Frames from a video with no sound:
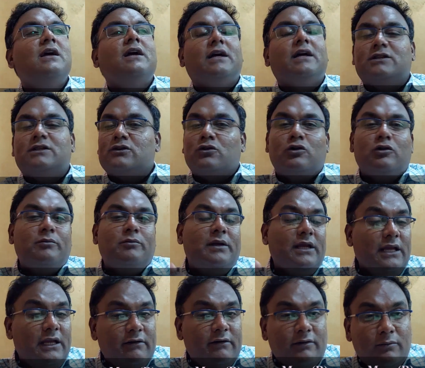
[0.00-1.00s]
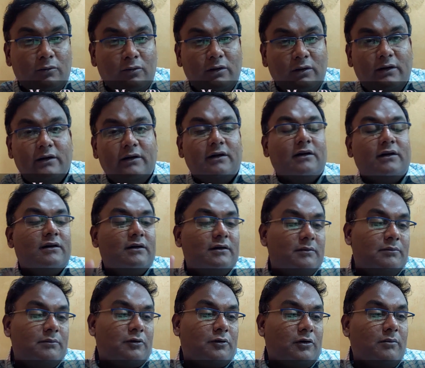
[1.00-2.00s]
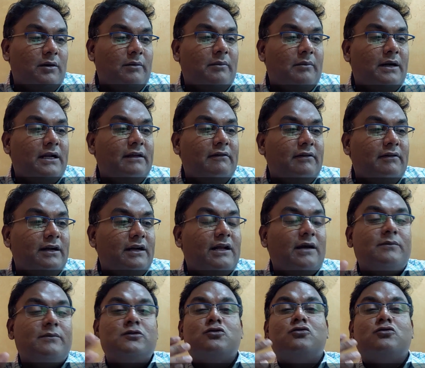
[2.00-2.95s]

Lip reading: it's going to be even more problematic when it comes